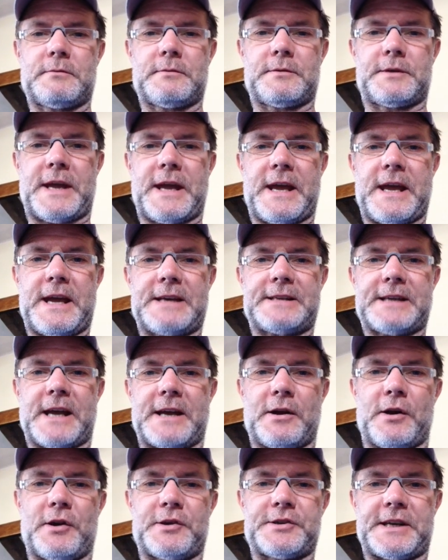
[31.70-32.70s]
the
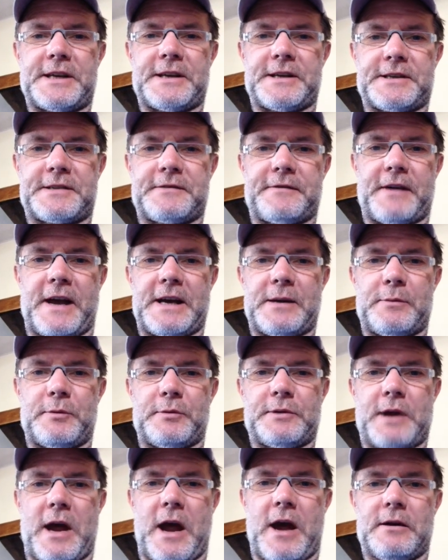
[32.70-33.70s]
technology that's available
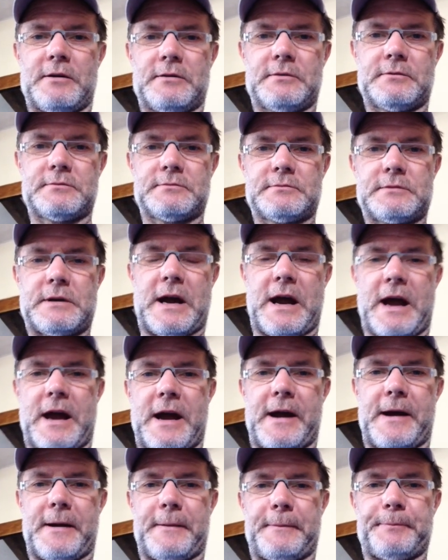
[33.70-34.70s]
now.
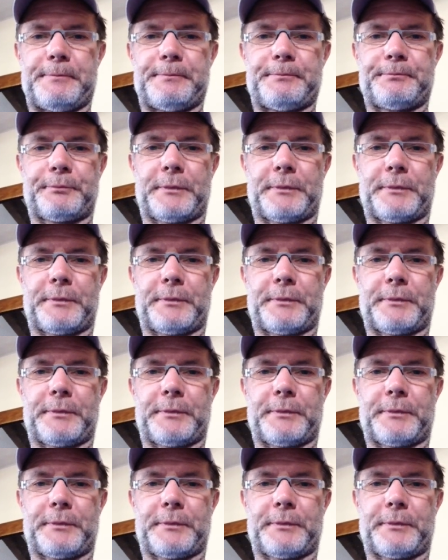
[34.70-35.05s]
When